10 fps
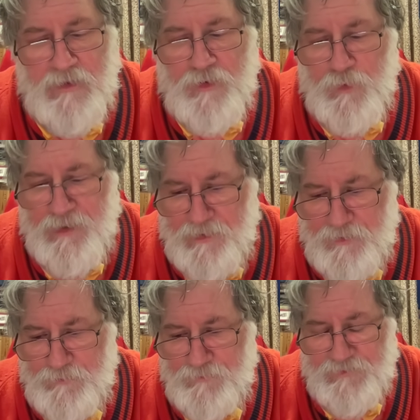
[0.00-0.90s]
We
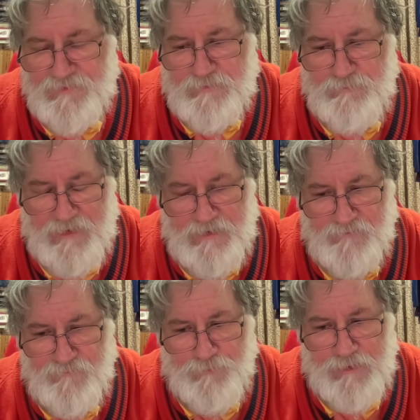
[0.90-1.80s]
know that many
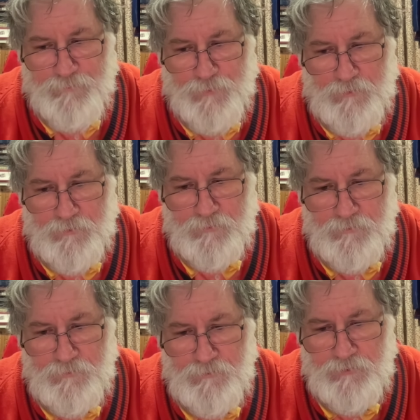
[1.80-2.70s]
of the people
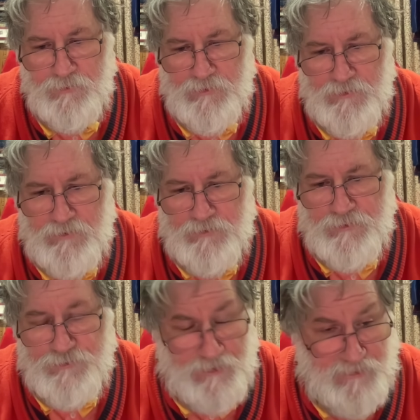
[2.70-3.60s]
who
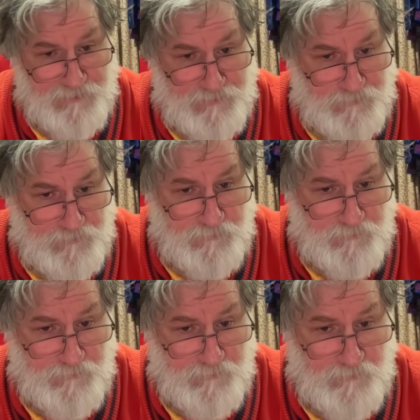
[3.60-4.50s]
tried
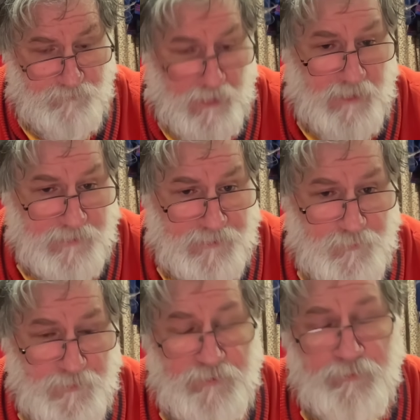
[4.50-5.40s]
to
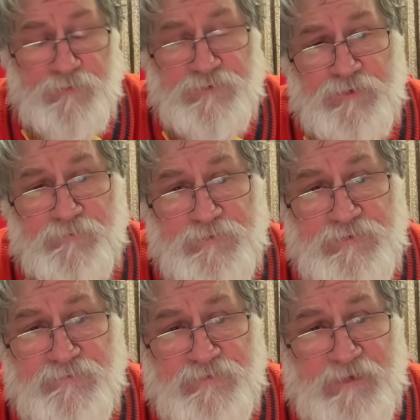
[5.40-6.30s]
bargain with the post
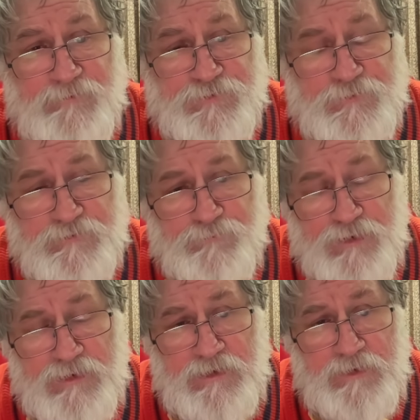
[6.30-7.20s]
office for some sort of
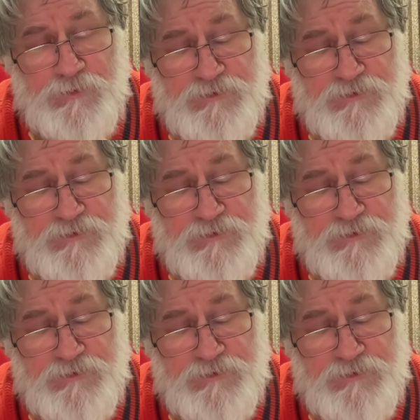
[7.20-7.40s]
plea were